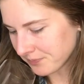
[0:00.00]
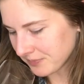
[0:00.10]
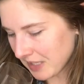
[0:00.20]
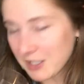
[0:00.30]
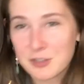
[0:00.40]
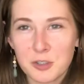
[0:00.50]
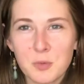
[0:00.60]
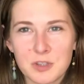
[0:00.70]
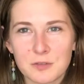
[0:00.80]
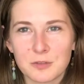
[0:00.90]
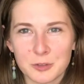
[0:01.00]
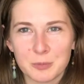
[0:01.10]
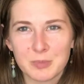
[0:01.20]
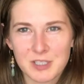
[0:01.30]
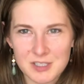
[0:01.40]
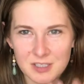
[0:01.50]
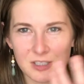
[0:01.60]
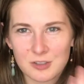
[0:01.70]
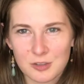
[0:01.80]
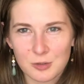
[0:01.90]
it could do with the flute, because it
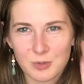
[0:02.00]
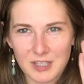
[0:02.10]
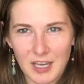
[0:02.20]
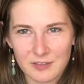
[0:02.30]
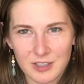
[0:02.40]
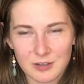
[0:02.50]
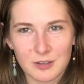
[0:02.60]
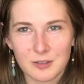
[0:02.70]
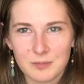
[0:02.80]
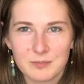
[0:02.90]
could do with having the